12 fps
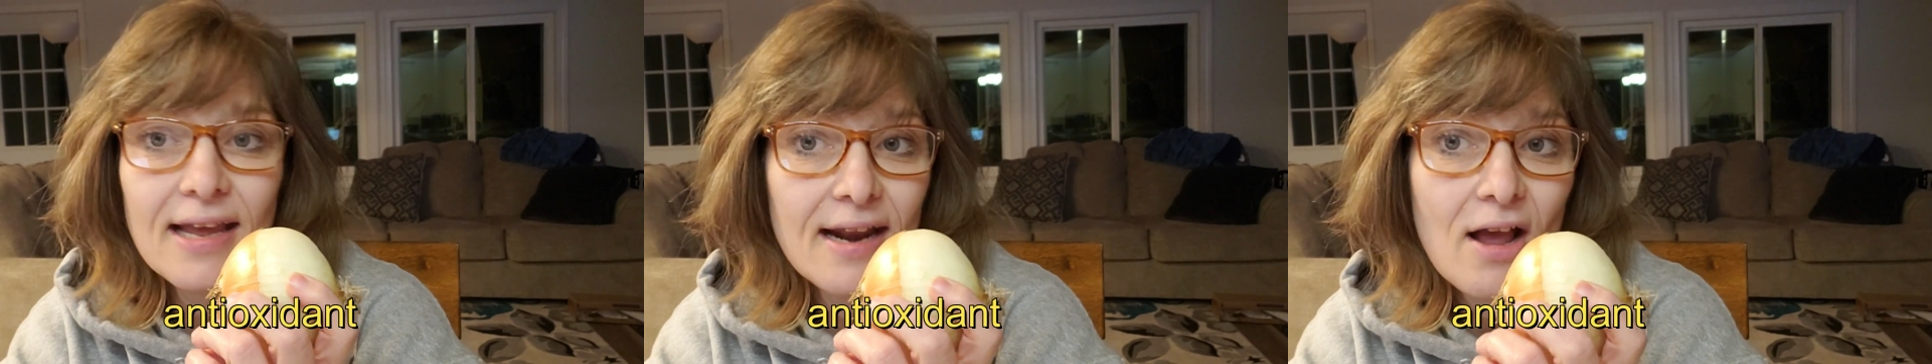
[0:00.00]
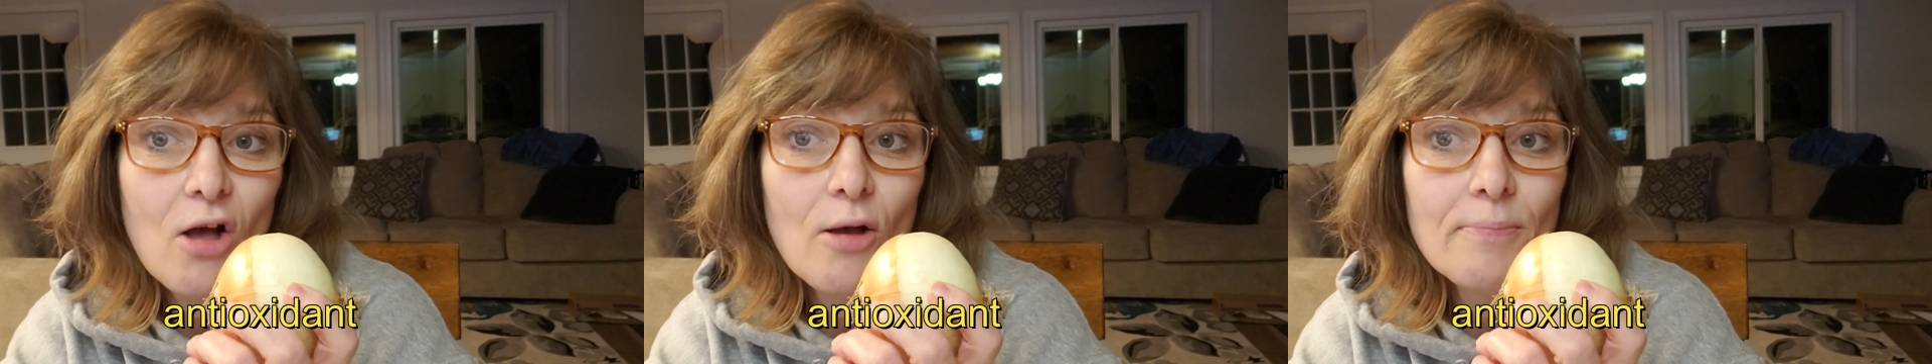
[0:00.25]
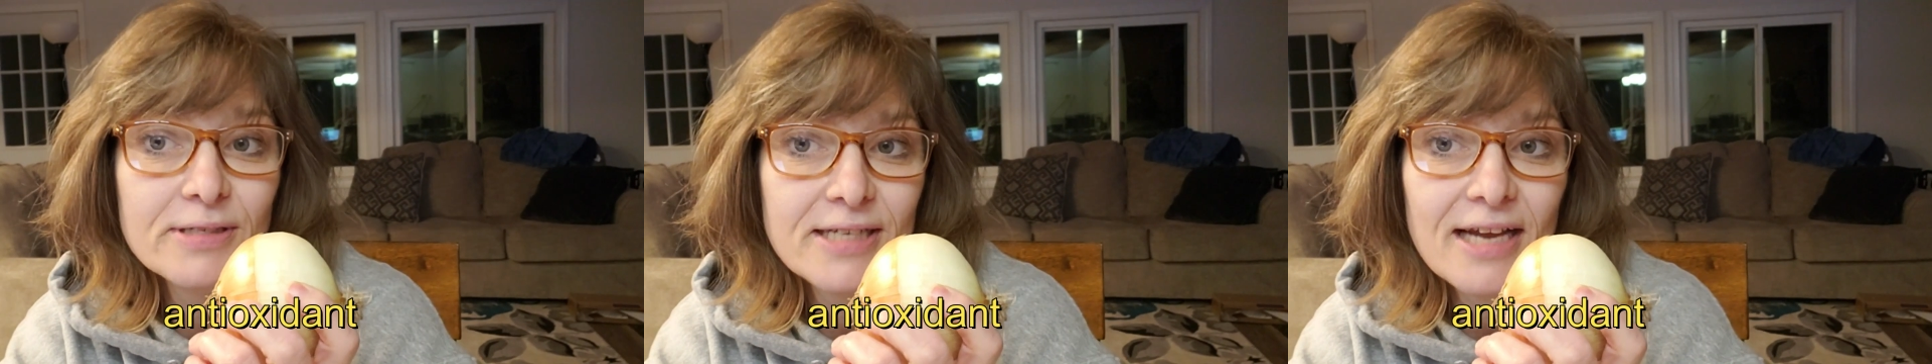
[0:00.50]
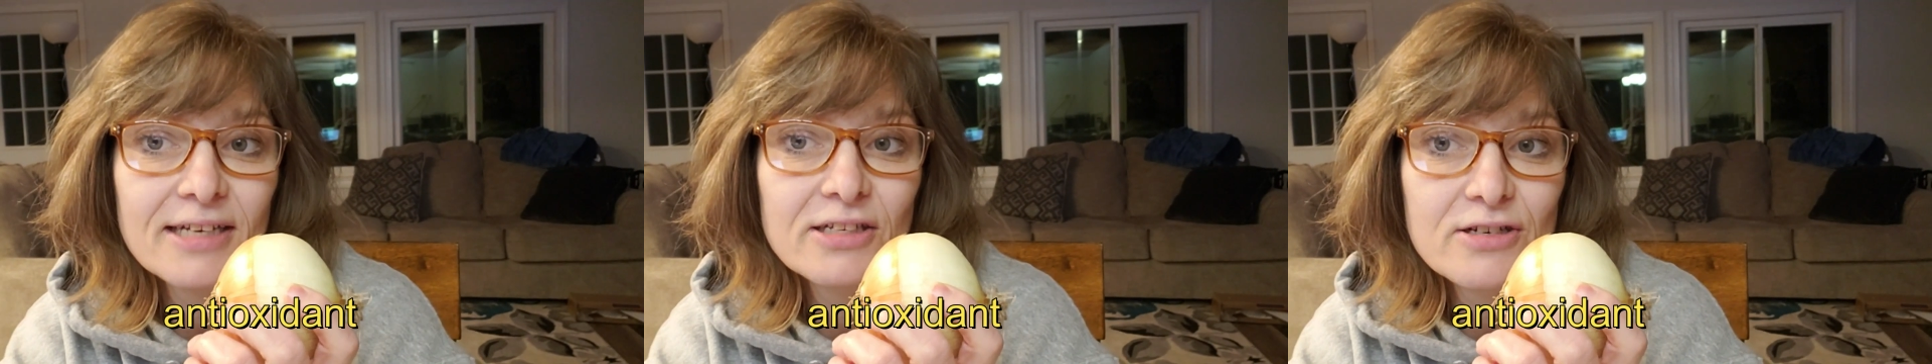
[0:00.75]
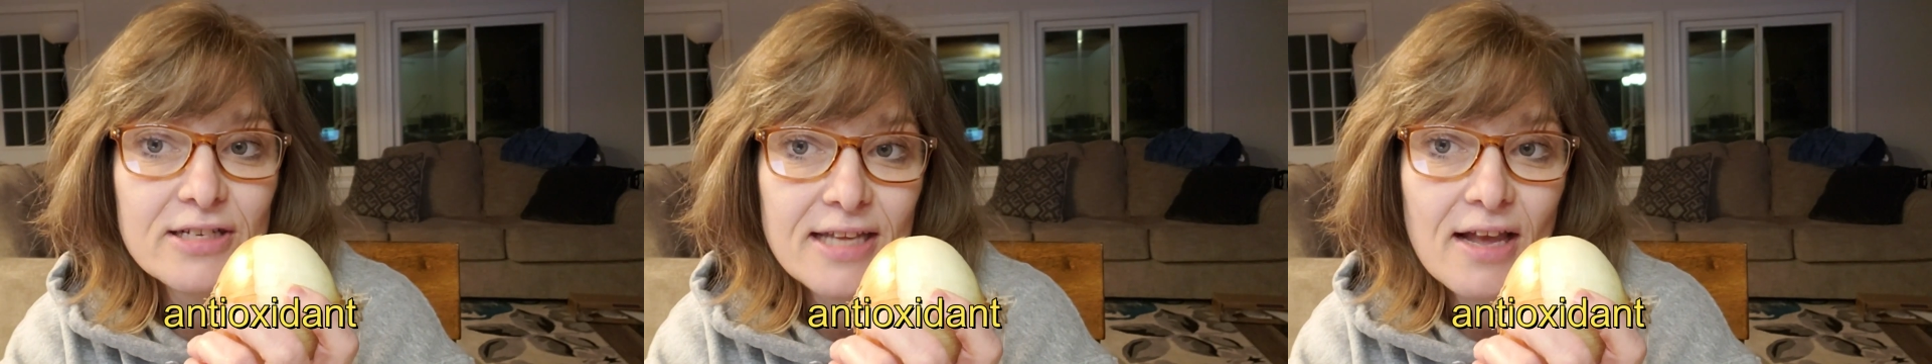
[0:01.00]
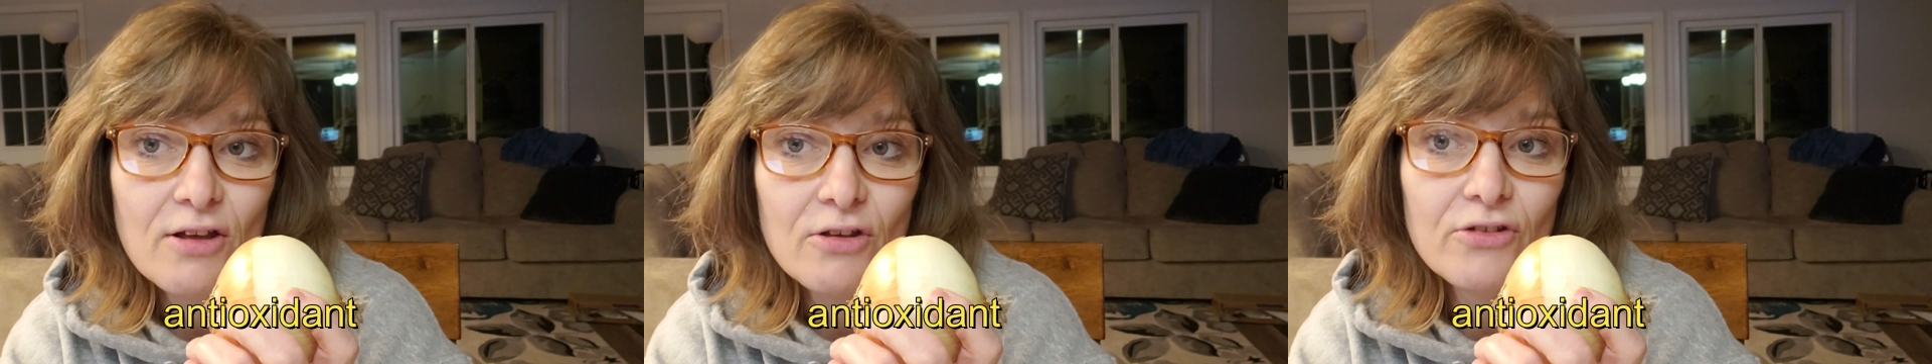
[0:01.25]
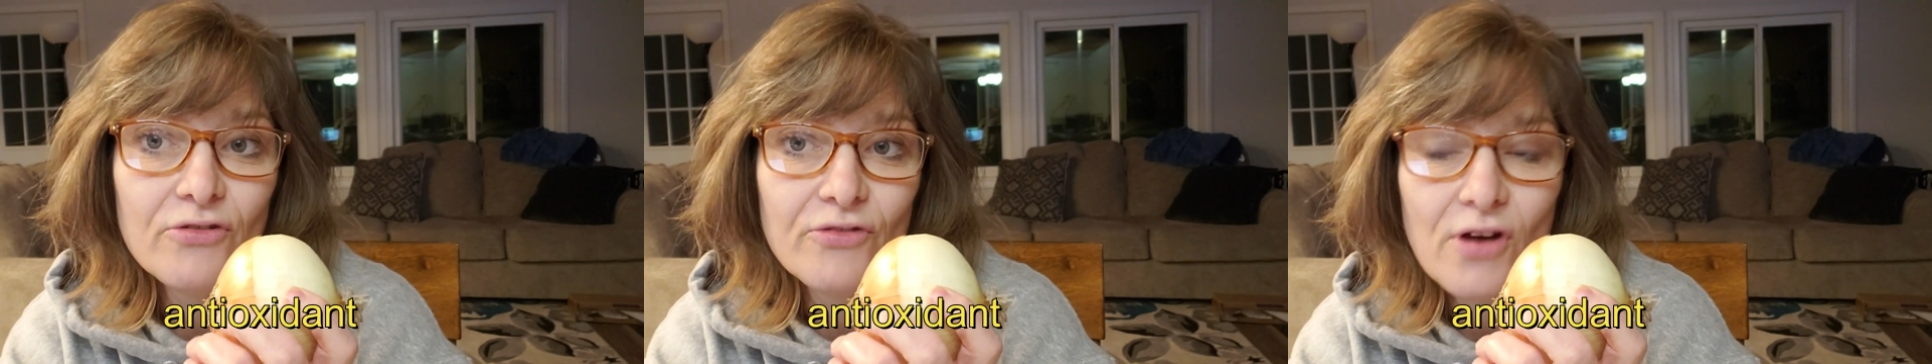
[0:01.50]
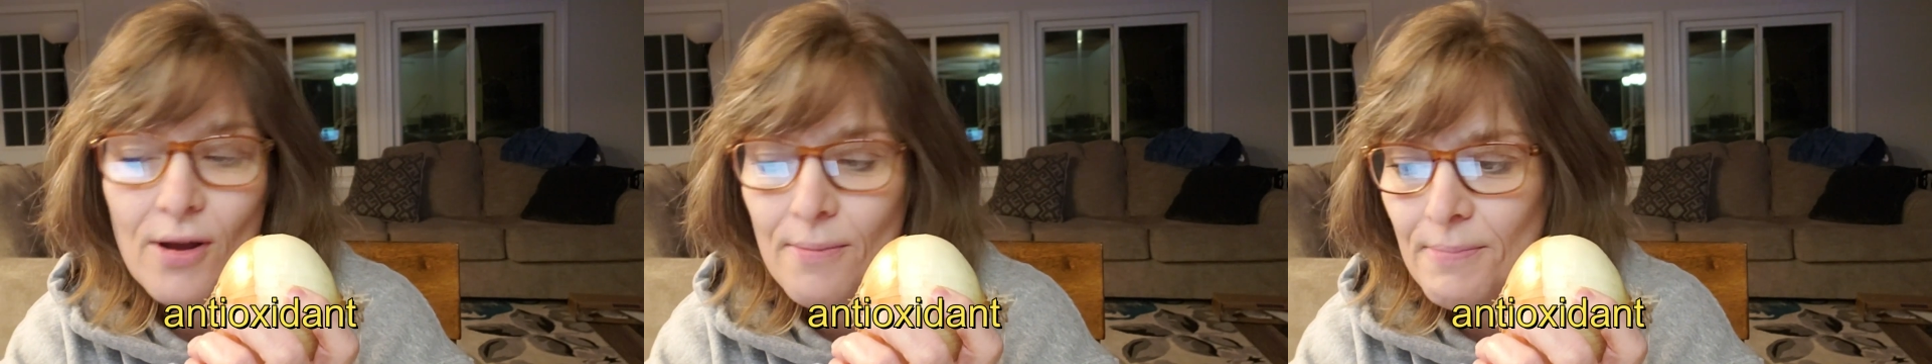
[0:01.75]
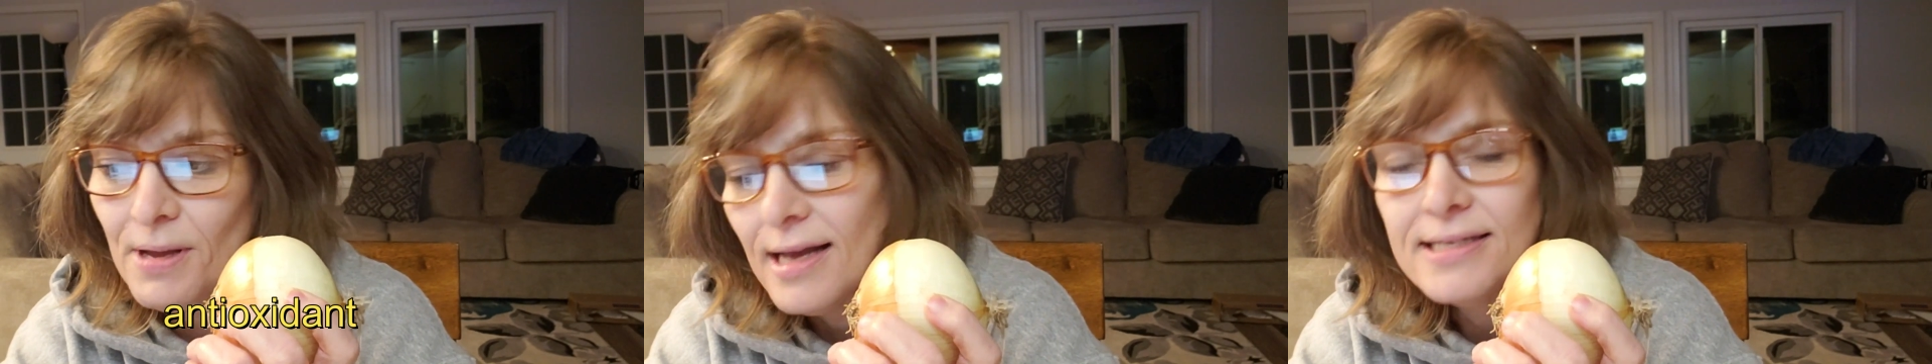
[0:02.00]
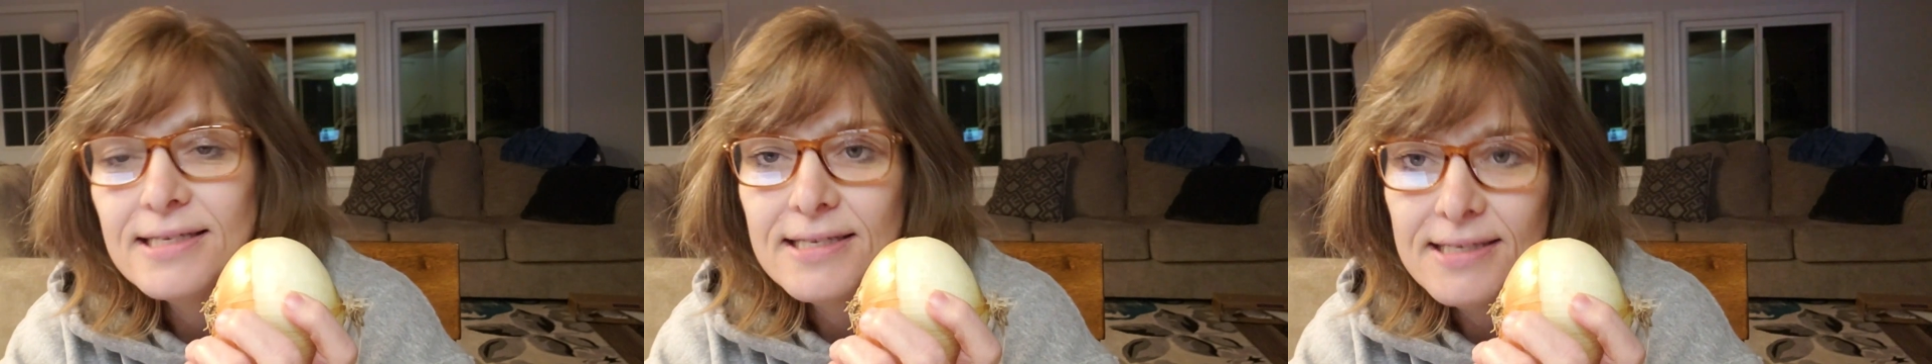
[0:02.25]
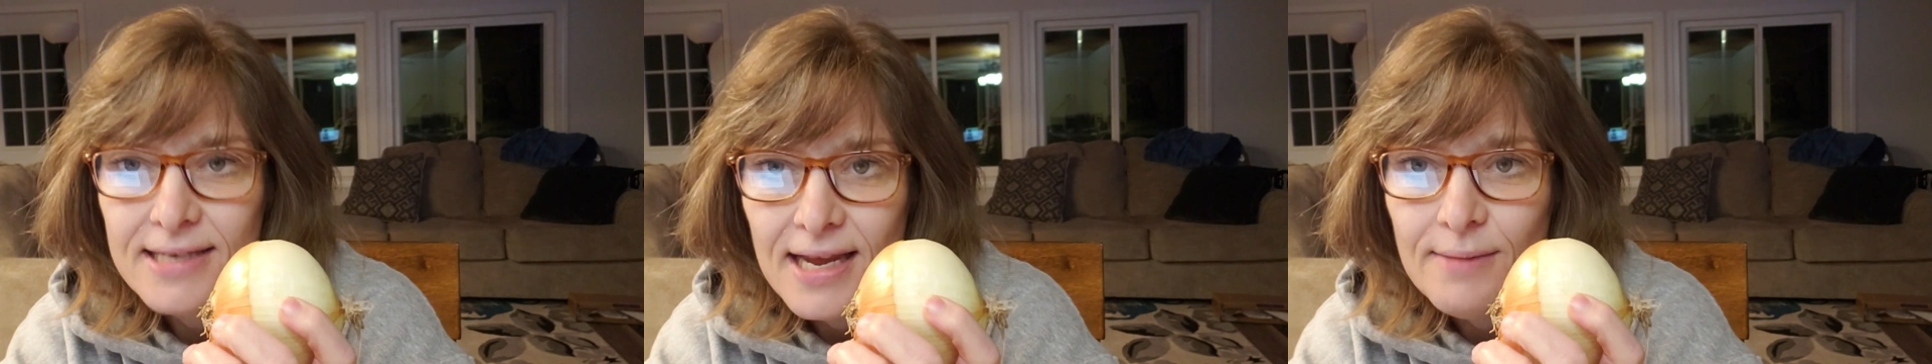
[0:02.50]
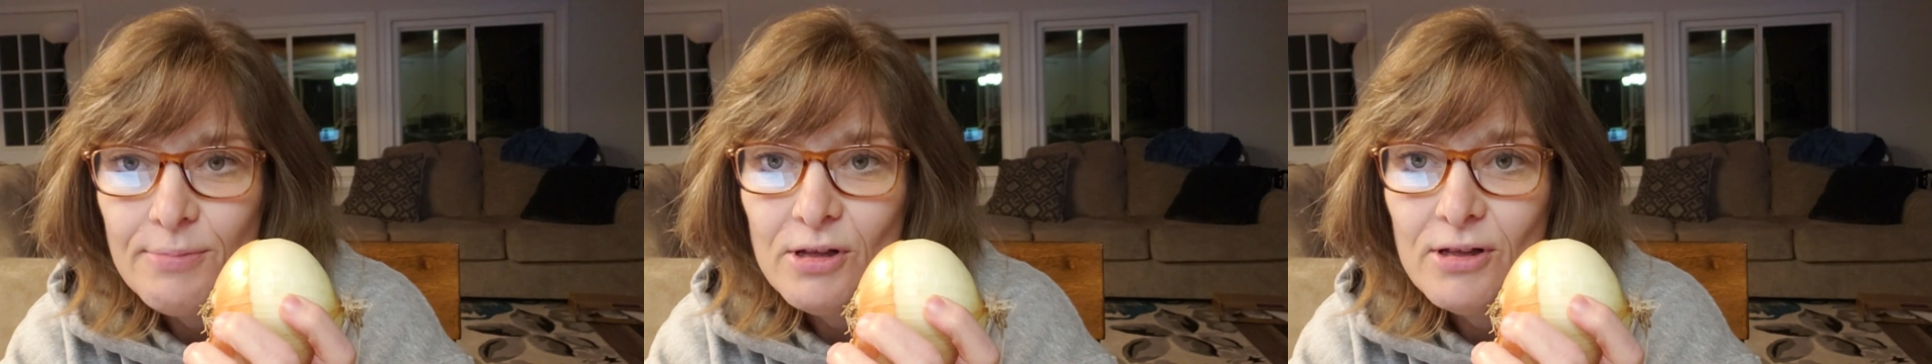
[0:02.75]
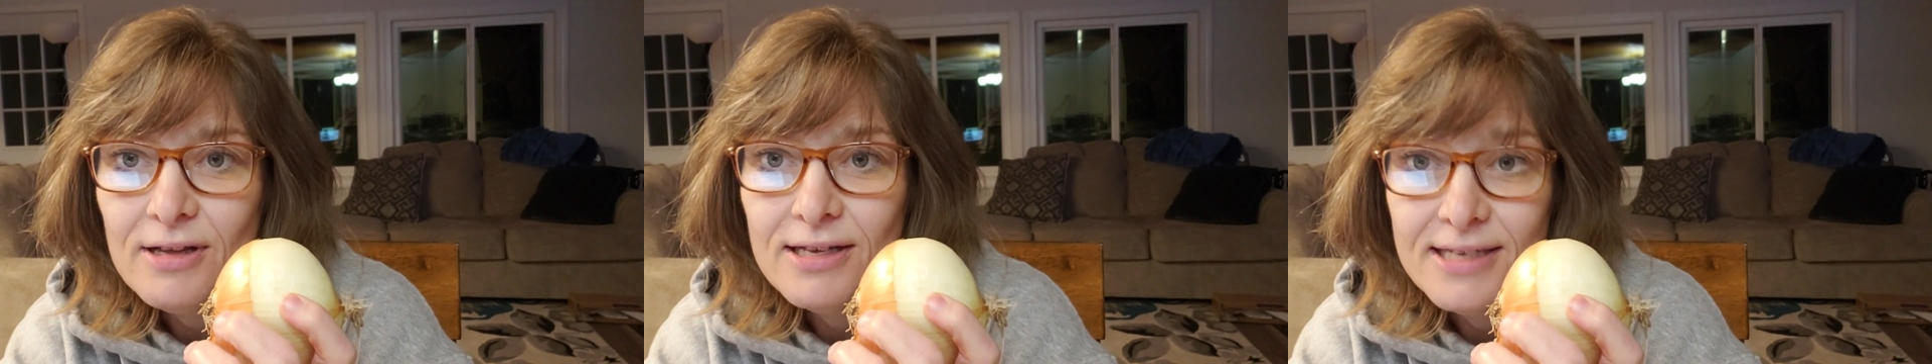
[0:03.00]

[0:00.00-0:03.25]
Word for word: can help protect your cells from unstable,